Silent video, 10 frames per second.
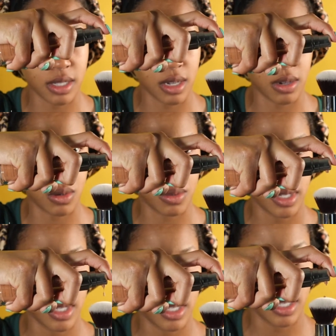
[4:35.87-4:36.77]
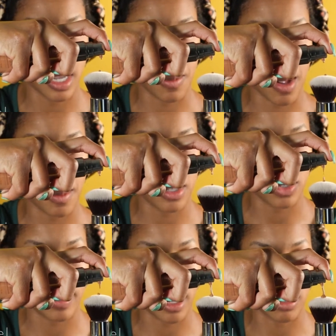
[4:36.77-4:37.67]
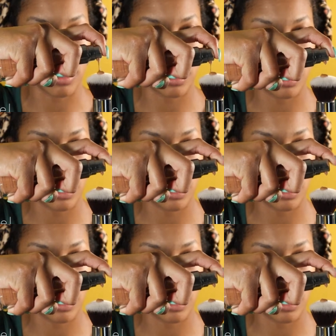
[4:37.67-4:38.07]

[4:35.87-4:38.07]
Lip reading: So, I'll probably do about